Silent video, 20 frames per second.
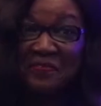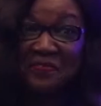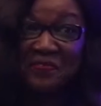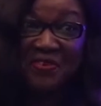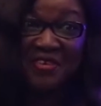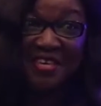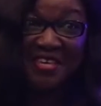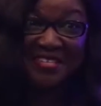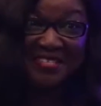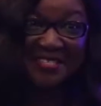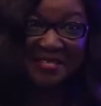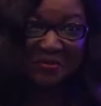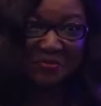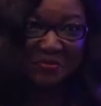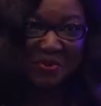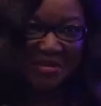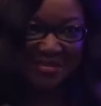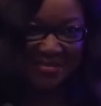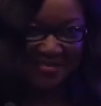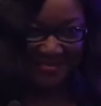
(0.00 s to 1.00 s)
fierce
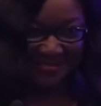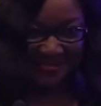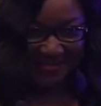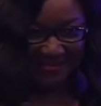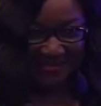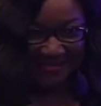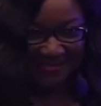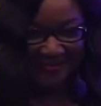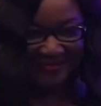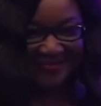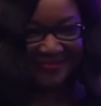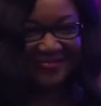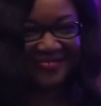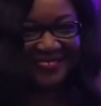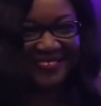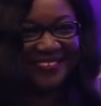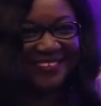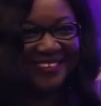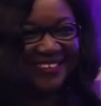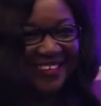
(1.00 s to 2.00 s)
debate,
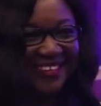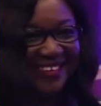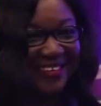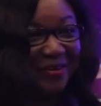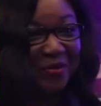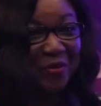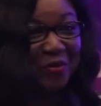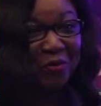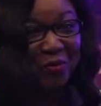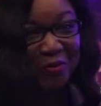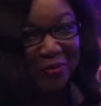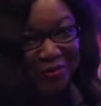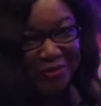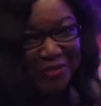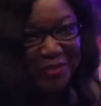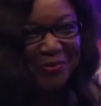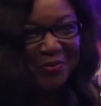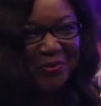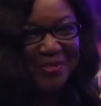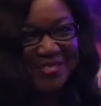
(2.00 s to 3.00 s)
and the
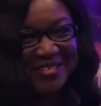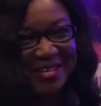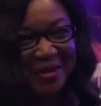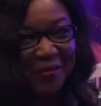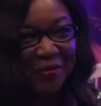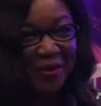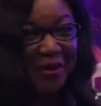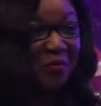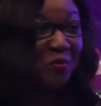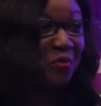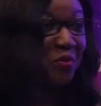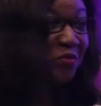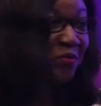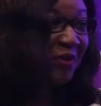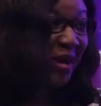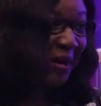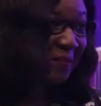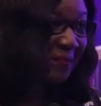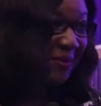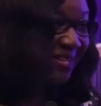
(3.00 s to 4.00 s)
conclusion was that we are both
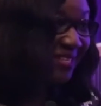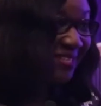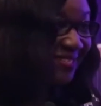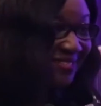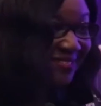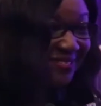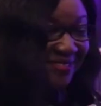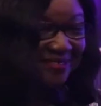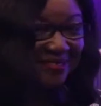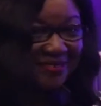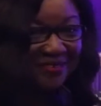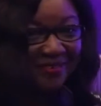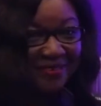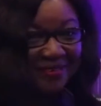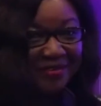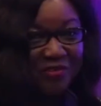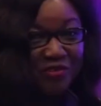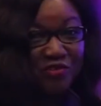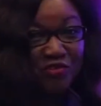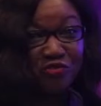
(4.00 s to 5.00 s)
Amas,
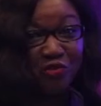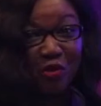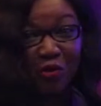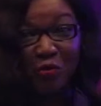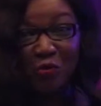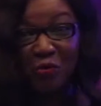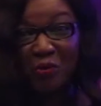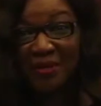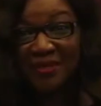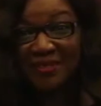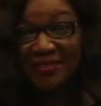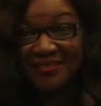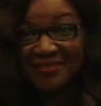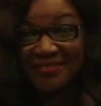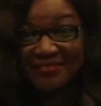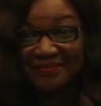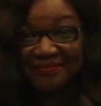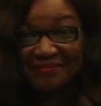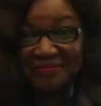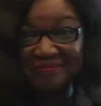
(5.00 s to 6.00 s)
strong-willed,
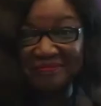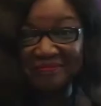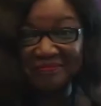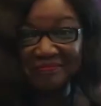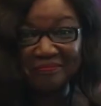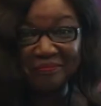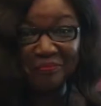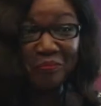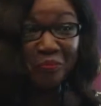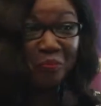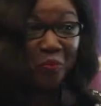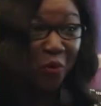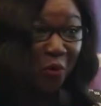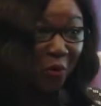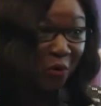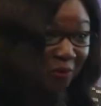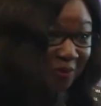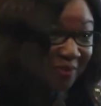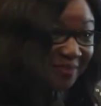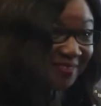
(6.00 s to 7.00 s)

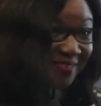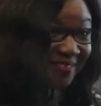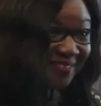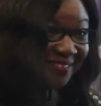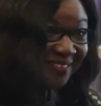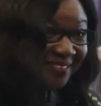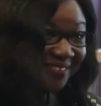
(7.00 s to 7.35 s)
bold,